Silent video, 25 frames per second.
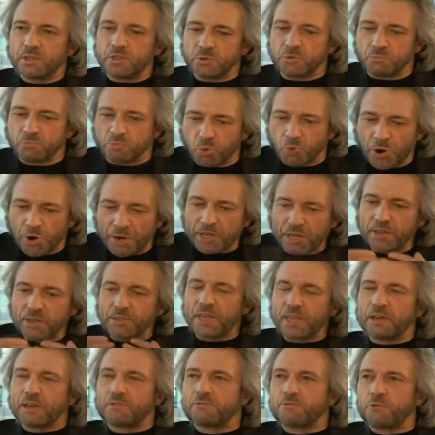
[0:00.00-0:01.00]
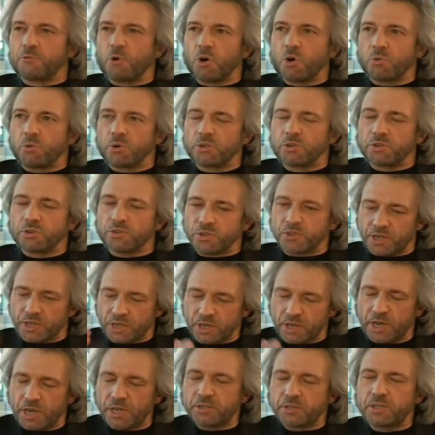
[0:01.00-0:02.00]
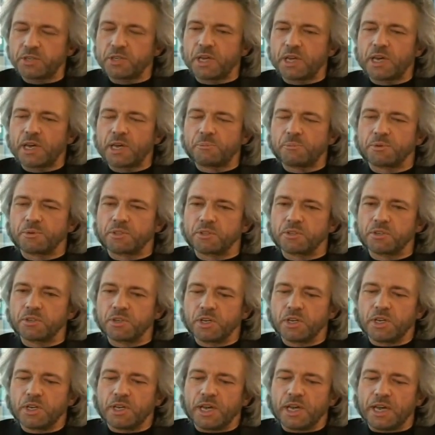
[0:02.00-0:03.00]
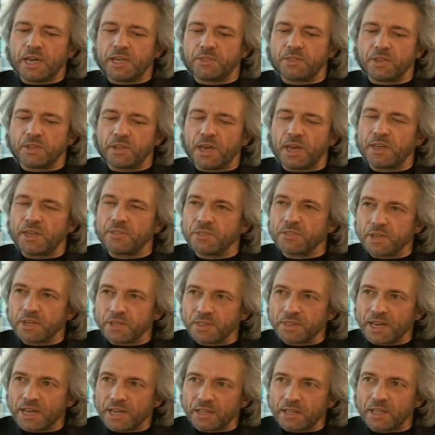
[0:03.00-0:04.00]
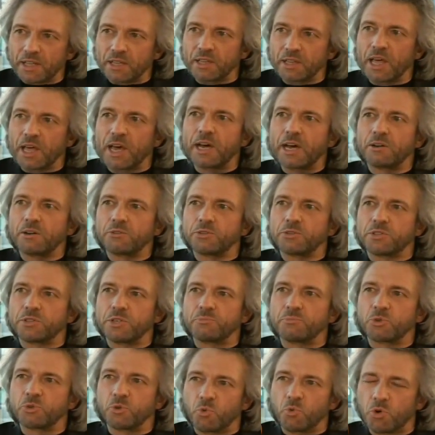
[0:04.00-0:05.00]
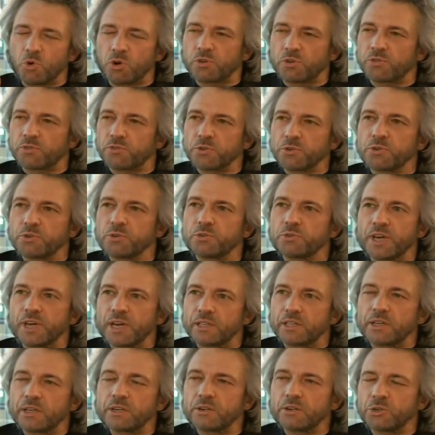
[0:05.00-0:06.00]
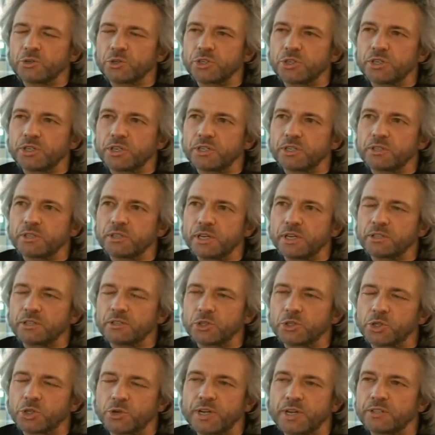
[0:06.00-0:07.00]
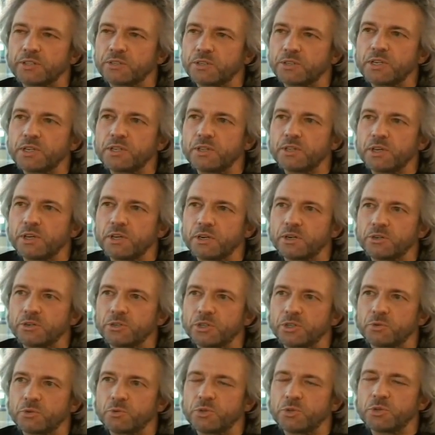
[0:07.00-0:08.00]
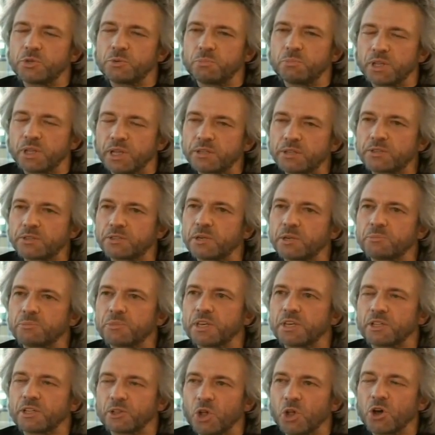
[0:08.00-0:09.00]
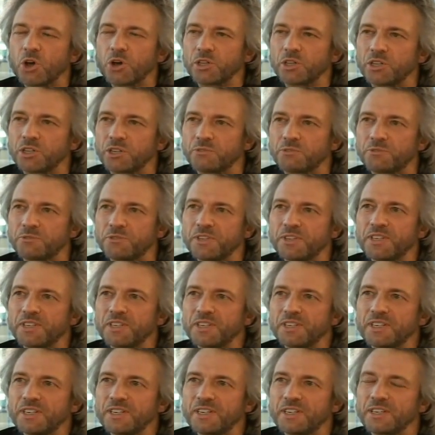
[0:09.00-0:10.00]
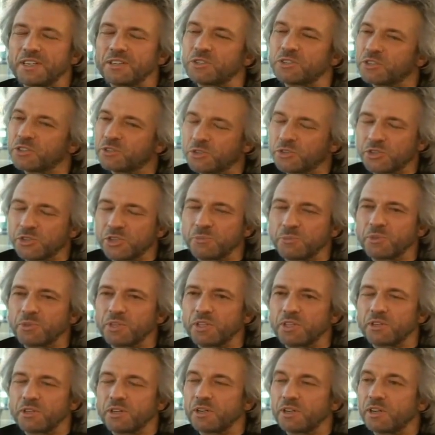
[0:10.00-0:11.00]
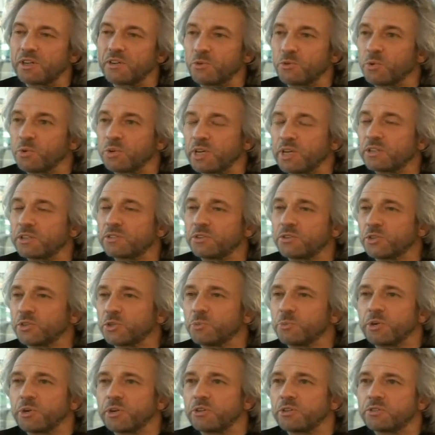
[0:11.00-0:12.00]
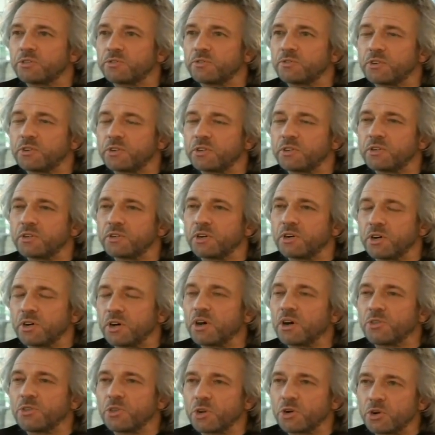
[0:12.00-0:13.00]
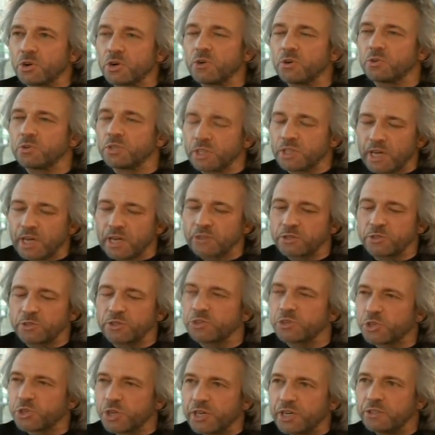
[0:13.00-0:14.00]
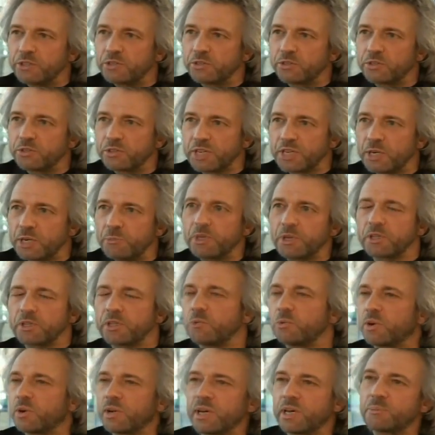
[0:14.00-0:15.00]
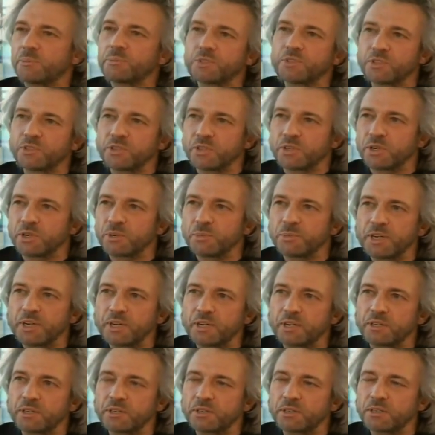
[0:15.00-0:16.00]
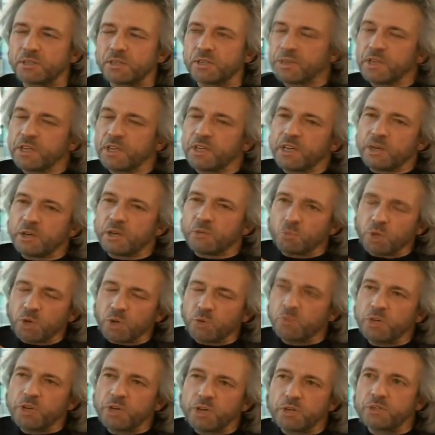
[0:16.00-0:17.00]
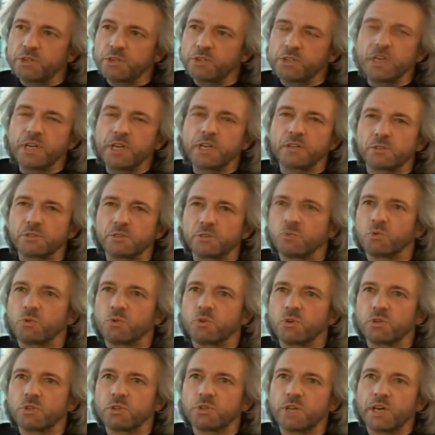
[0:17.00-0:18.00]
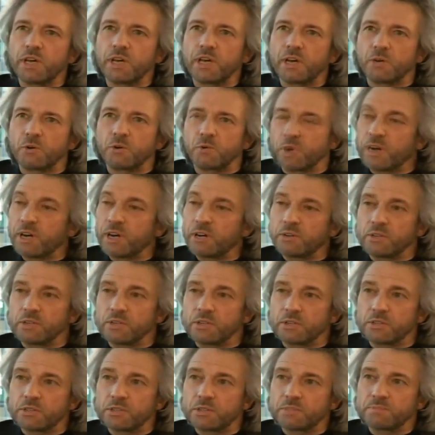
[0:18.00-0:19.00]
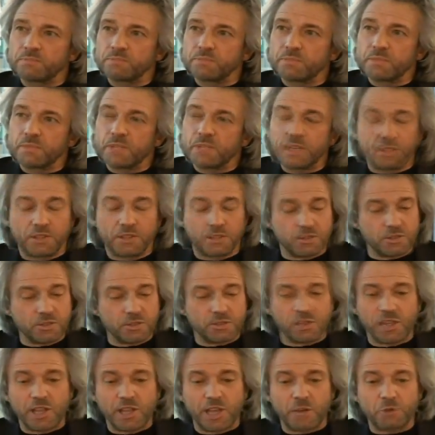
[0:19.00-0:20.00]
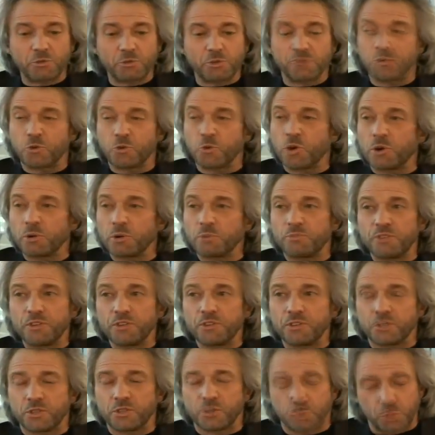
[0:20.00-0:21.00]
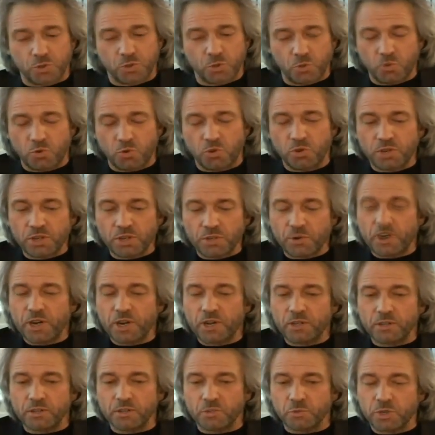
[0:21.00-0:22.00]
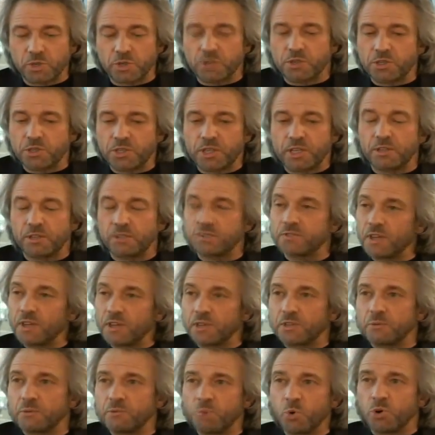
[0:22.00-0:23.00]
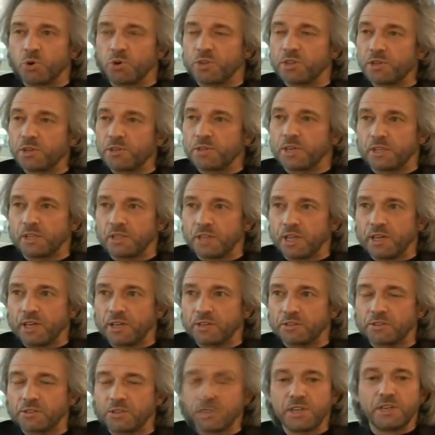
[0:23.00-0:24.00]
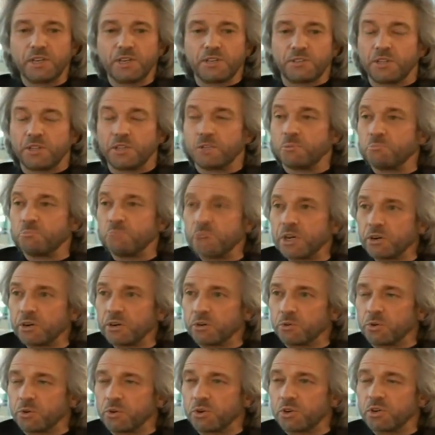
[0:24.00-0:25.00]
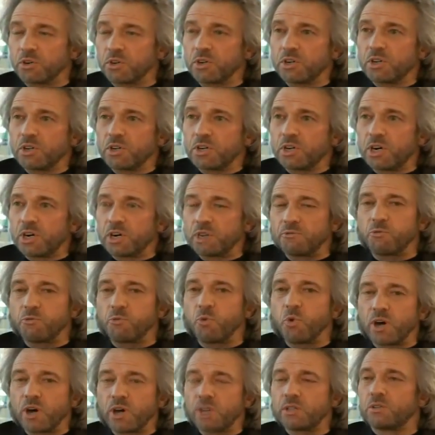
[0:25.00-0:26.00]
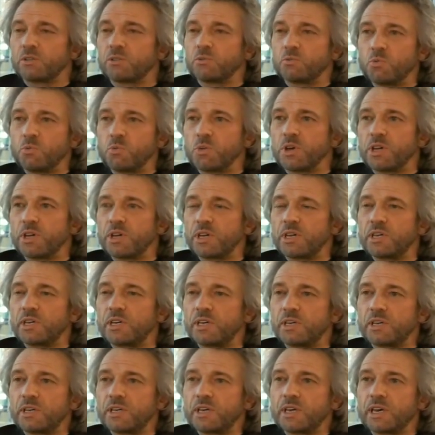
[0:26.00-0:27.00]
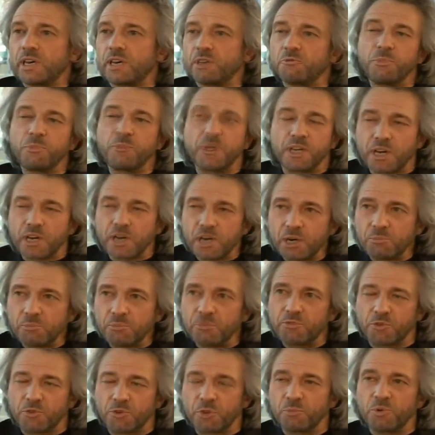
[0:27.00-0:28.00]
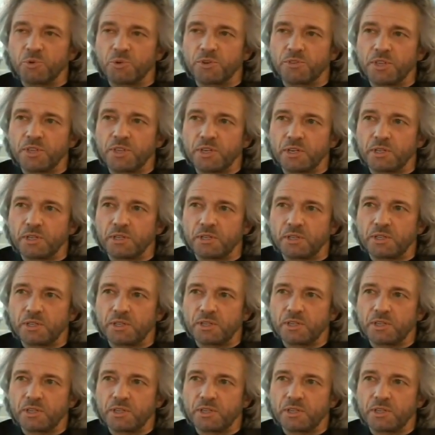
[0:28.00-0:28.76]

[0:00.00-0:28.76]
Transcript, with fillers: bringing that forward, just saying, yes, it happened, and, and then that allows them to work through that energy and, and to transcend the energy. When you bless something long enough, uh, it's, it's just something that uh, everyone has to experience uh, on their own. It actually changes chemically what happens in our bodies. And when we understand that the world around us, and this is the language of quantum physics, when the world around us, we understand it's nothing more and nothing less than a mirror of what we have become from within.